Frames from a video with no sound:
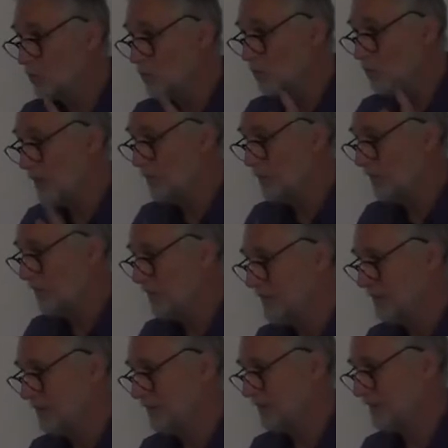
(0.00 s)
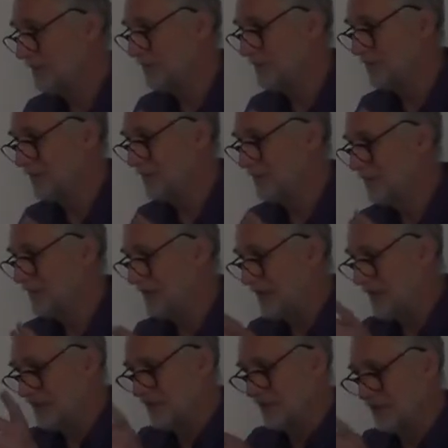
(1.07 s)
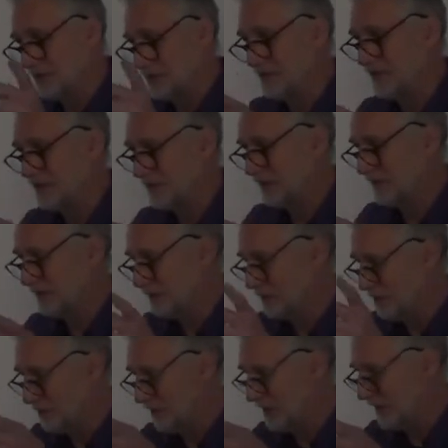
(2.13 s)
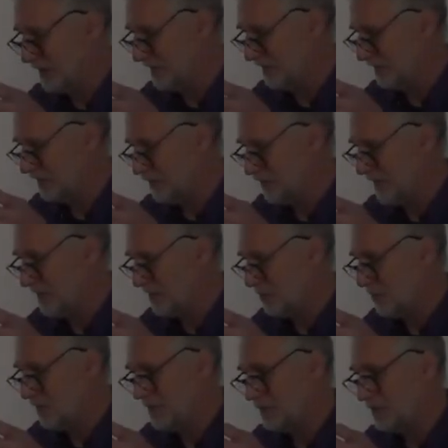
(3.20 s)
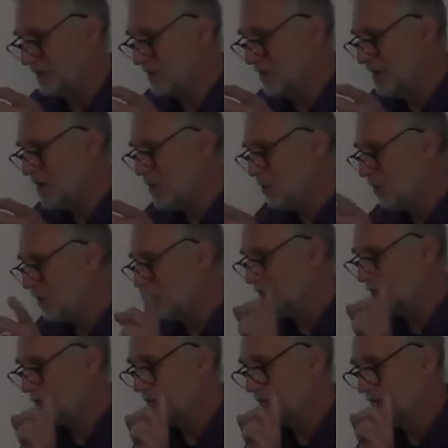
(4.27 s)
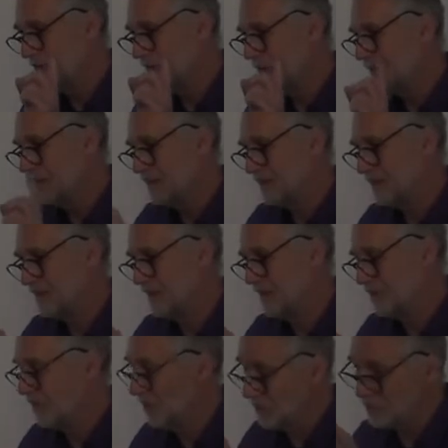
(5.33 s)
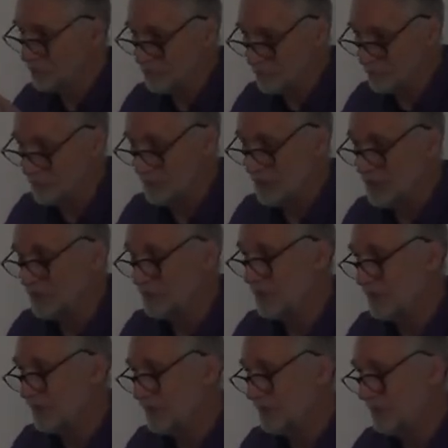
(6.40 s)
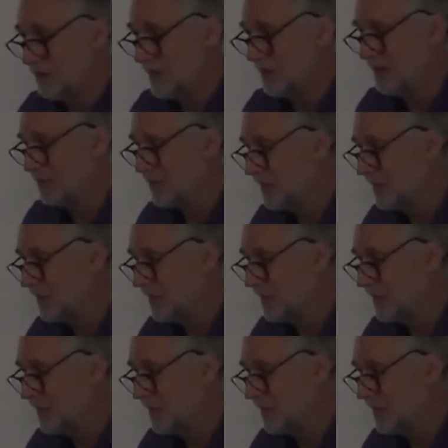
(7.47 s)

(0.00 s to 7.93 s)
when we first set out on this sort of journey to create the workshop, we were assuming that, well, to begin with, we